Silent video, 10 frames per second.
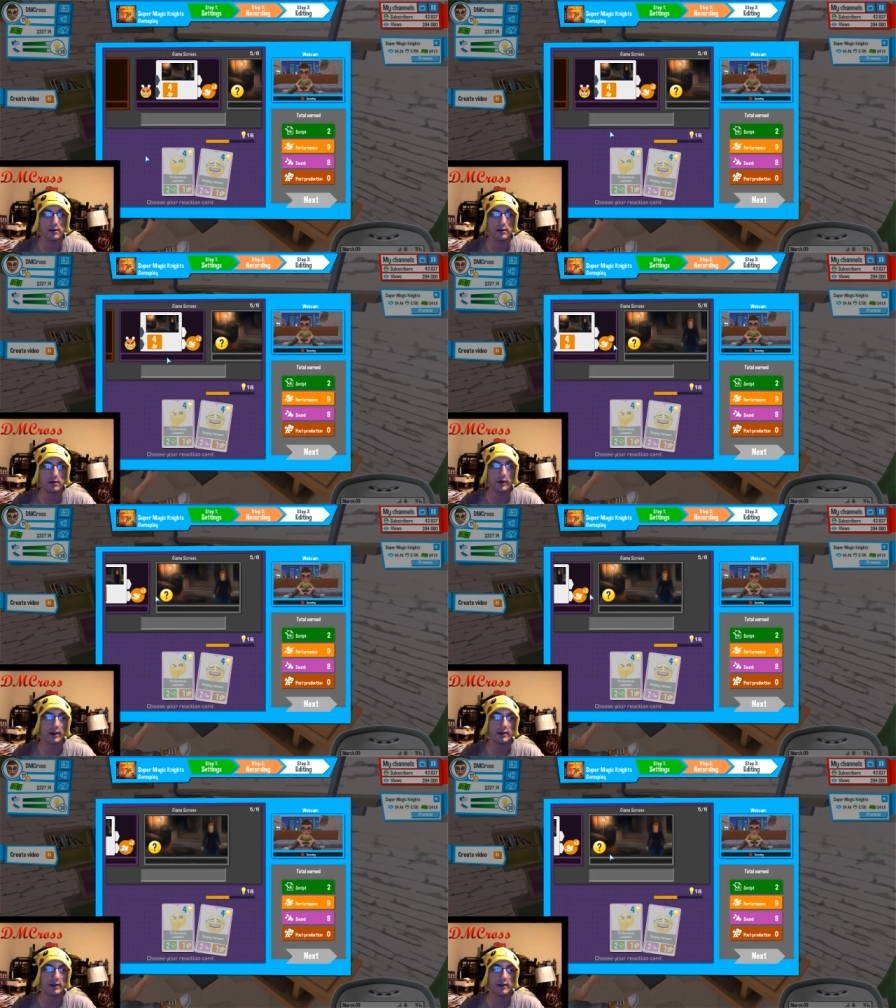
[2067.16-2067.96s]
Okay.
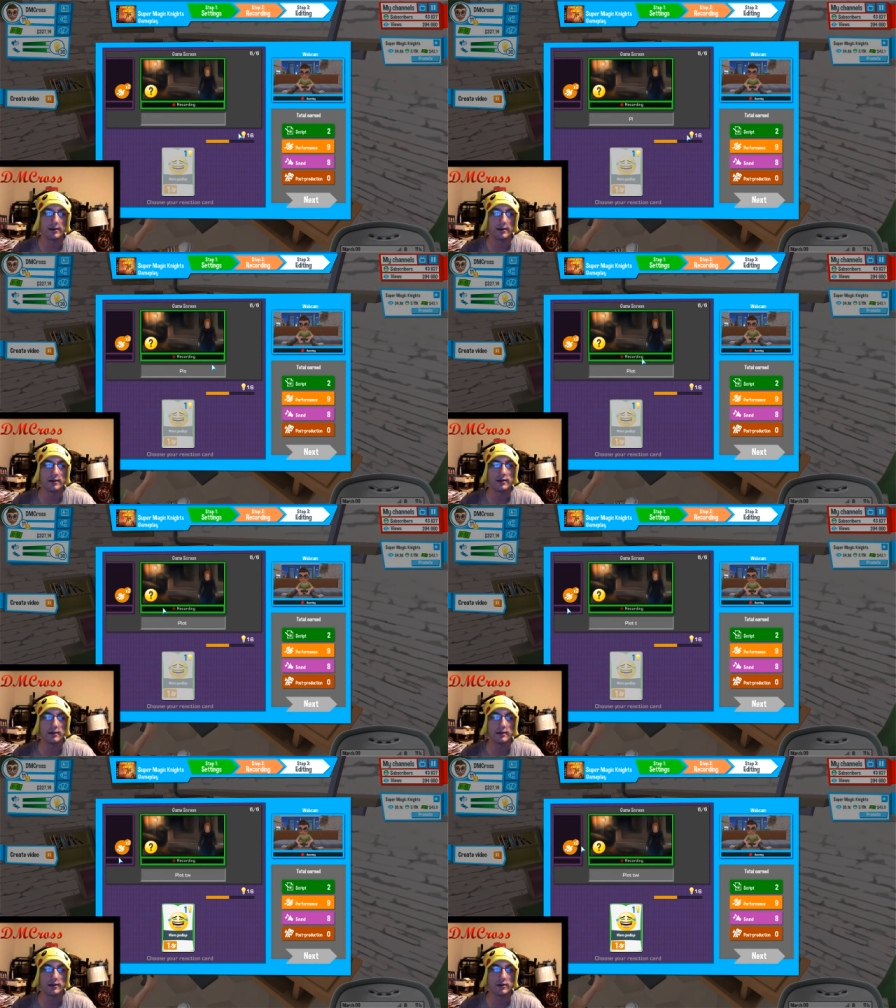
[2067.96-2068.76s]

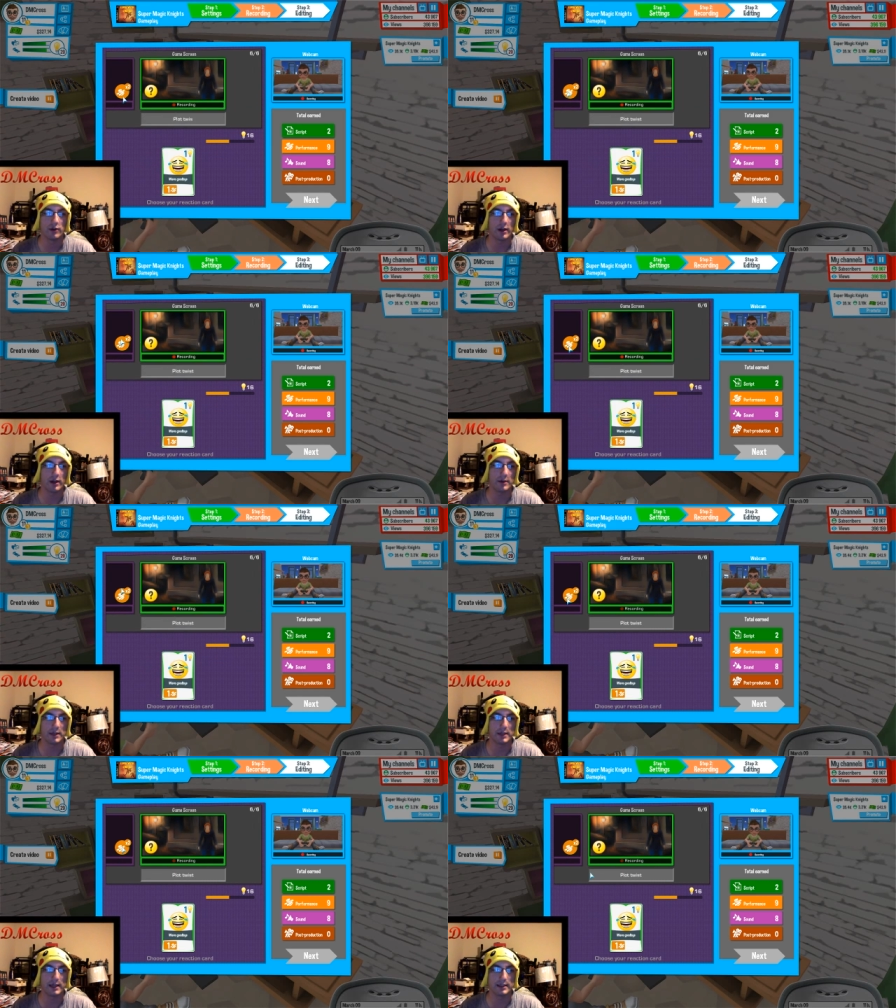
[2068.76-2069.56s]
So that one
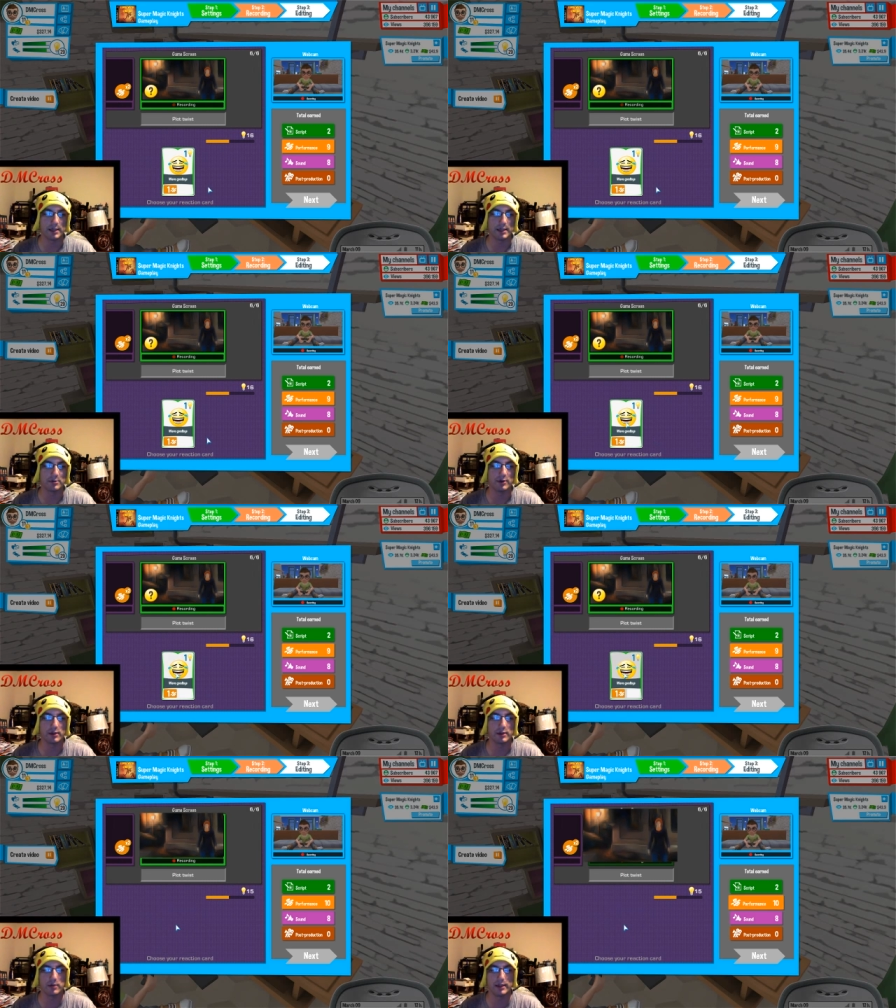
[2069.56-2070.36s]
had the times two.
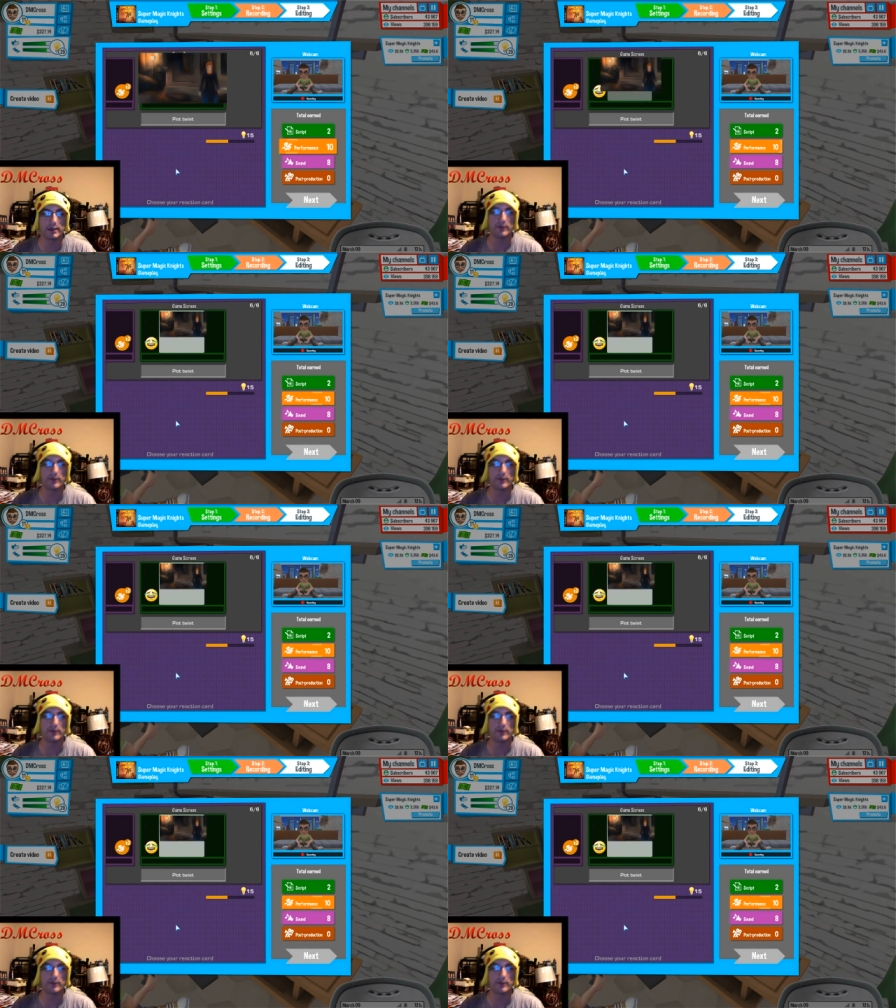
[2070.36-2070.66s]
That's why I did it for